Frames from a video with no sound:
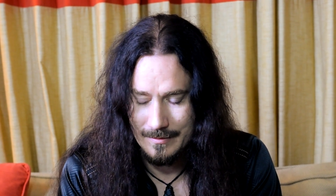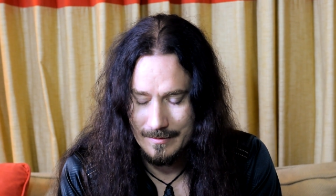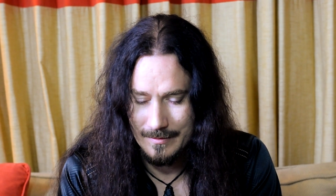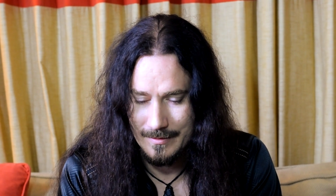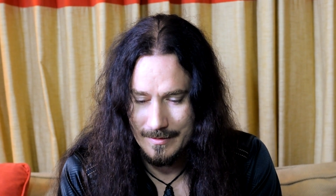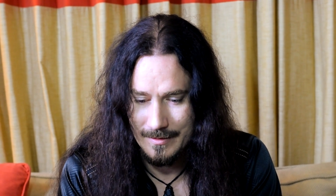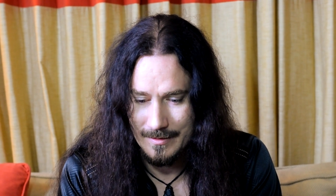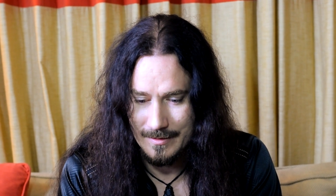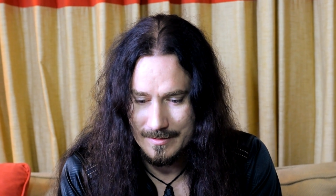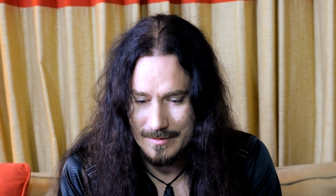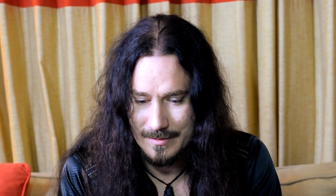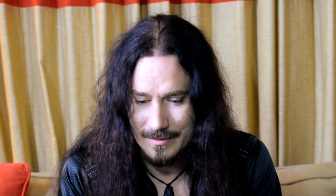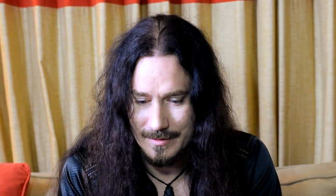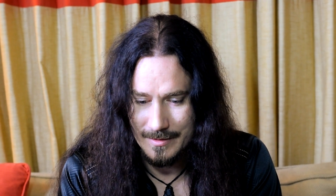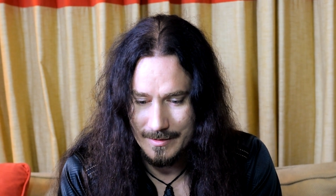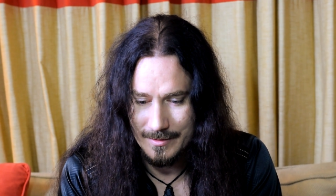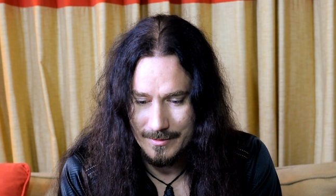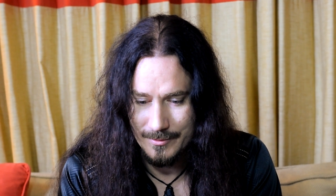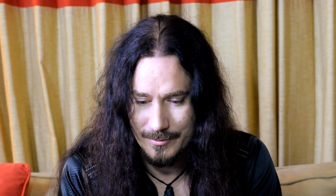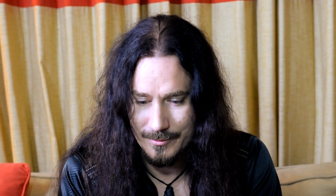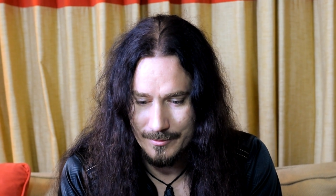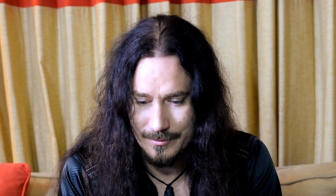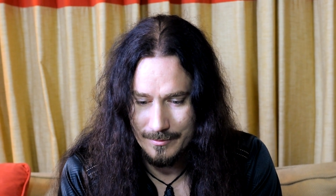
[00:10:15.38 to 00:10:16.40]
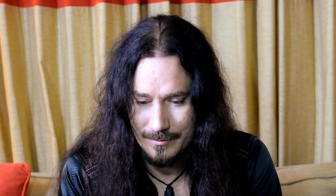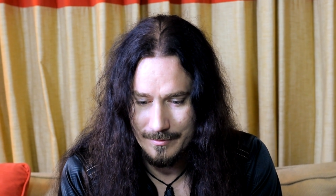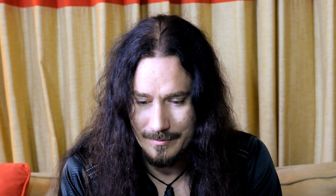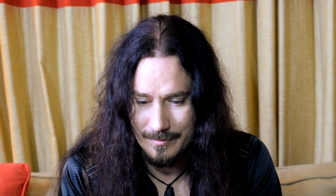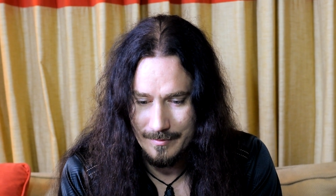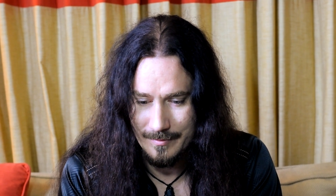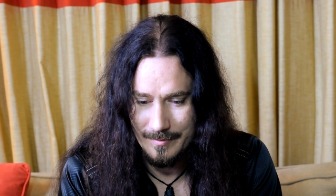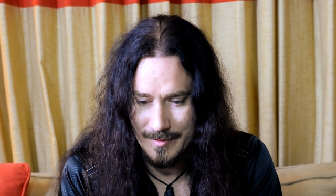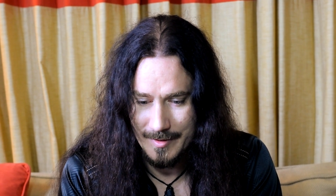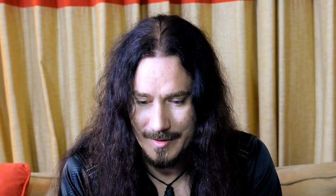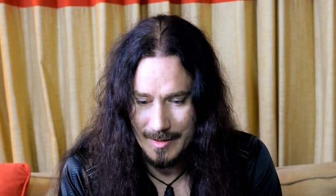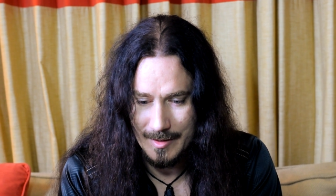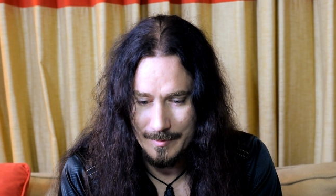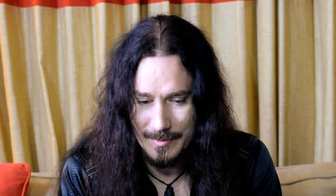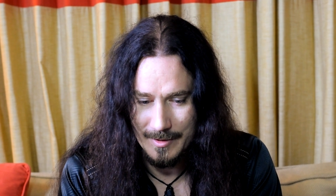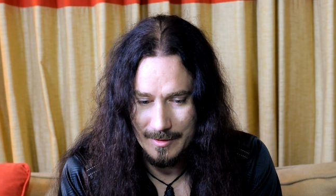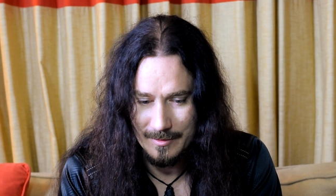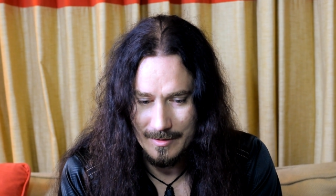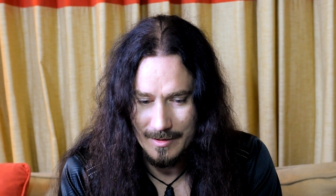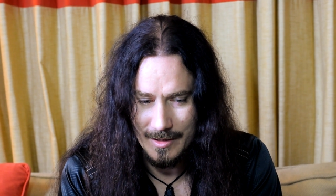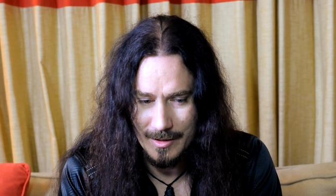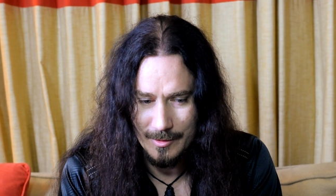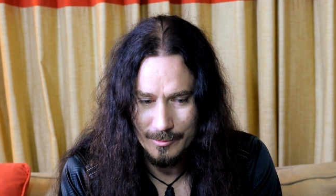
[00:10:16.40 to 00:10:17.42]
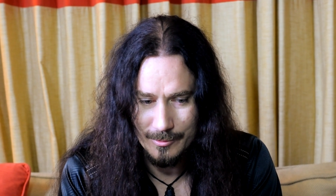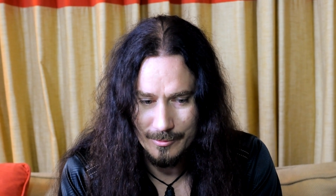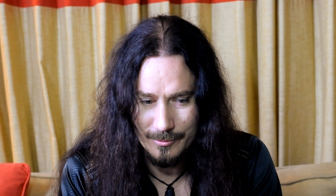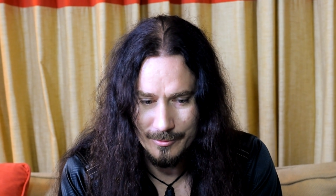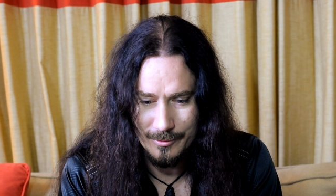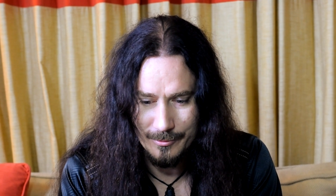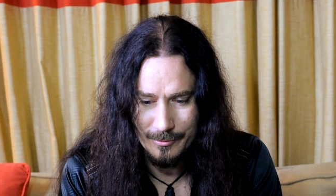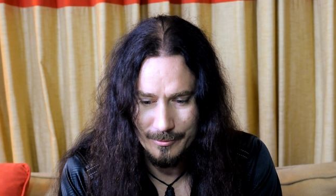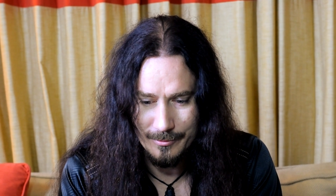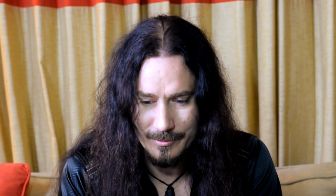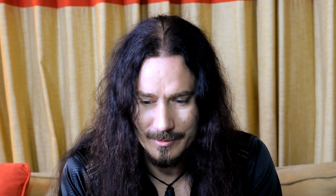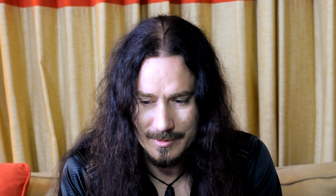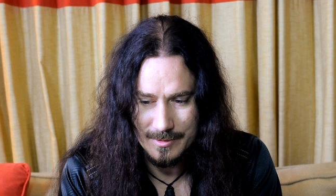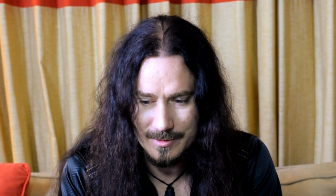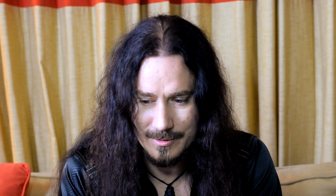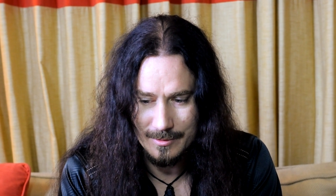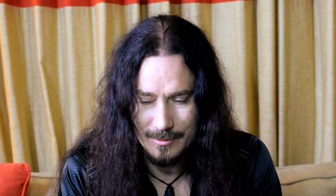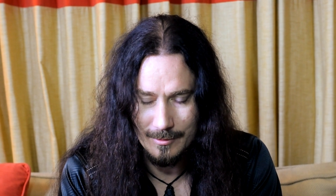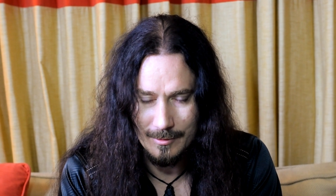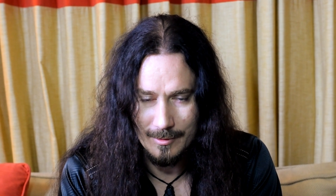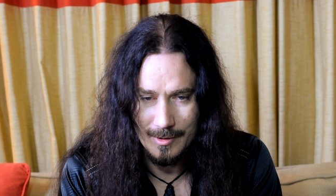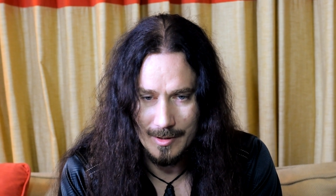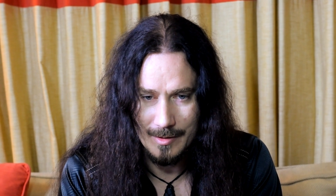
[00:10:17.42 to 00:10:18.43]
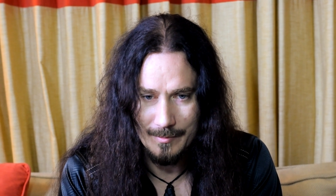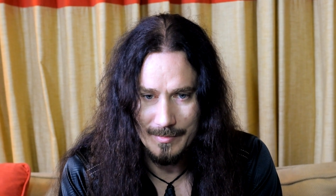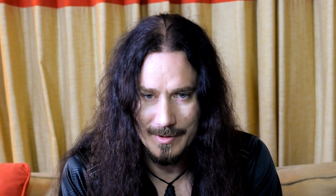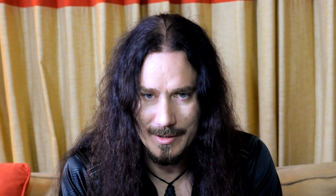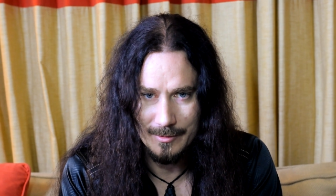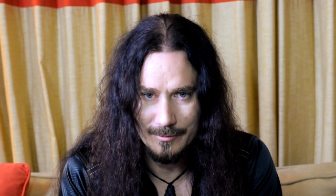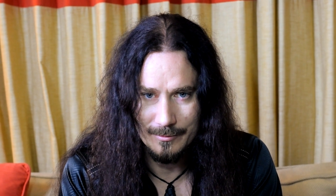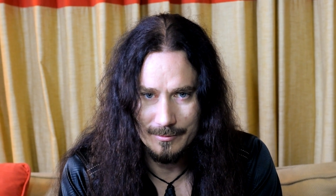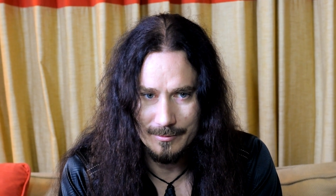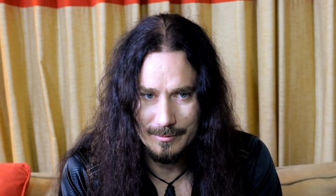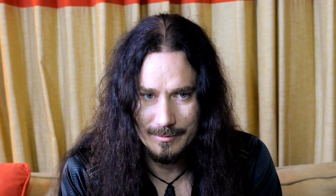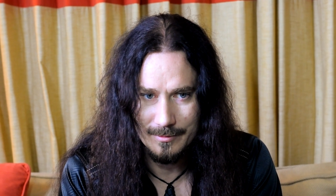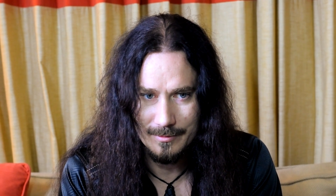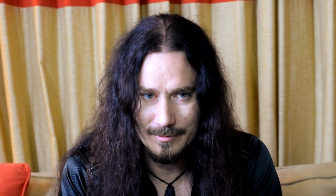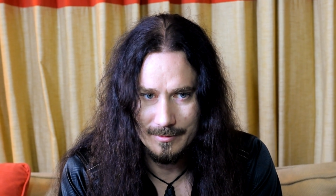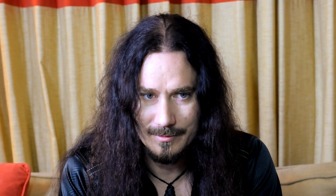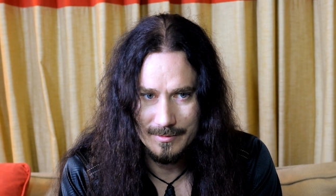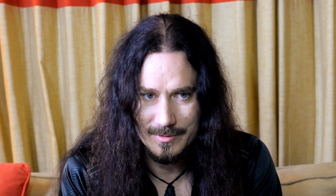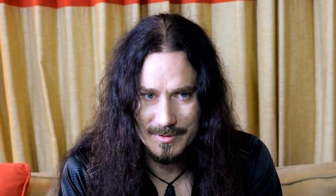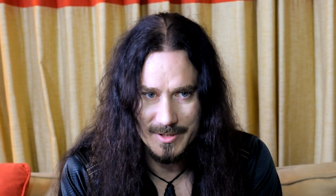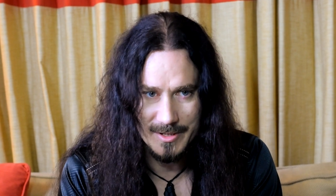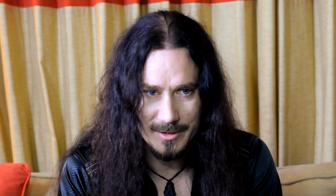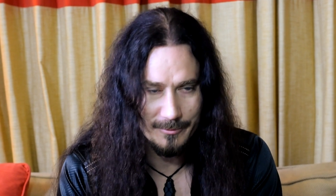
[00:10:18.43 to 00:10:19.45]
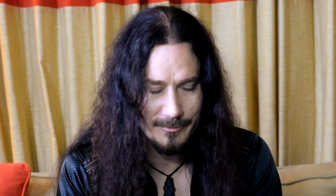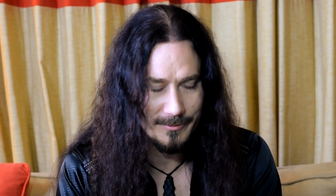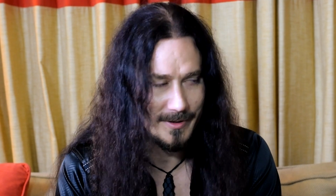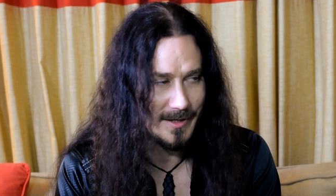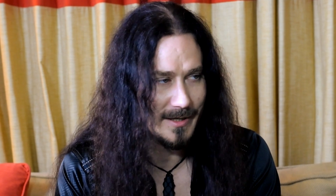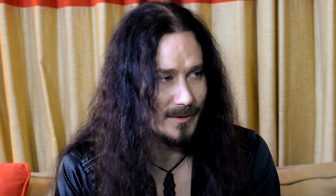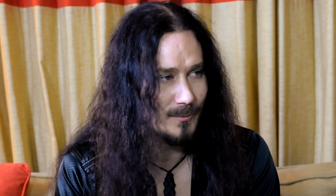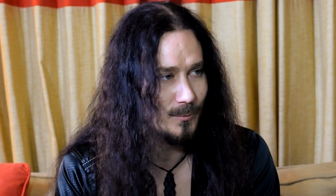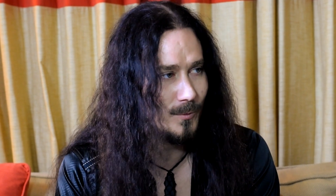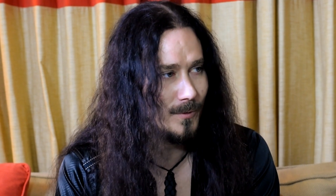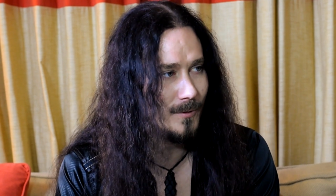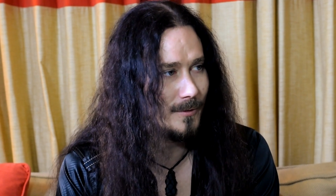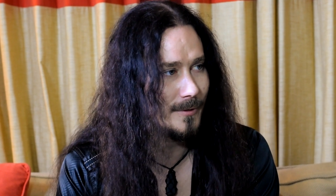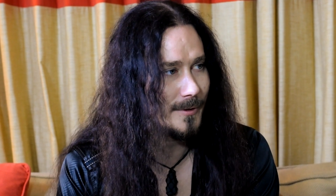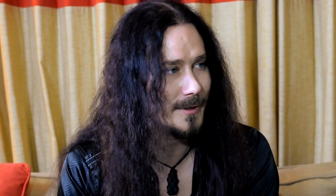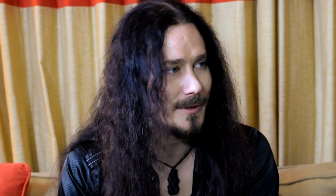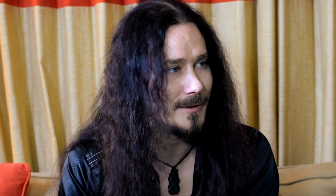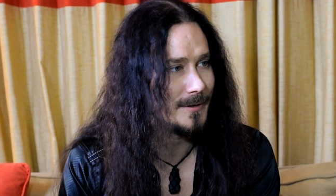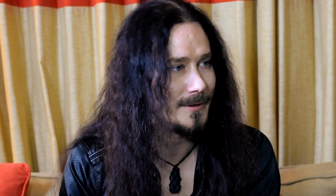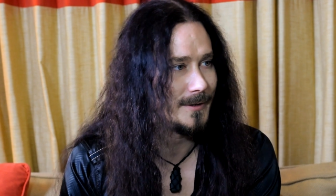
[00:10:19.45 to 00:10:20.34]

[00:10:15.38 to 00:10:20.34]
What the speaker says: then I started to think about how to do a song about children at war.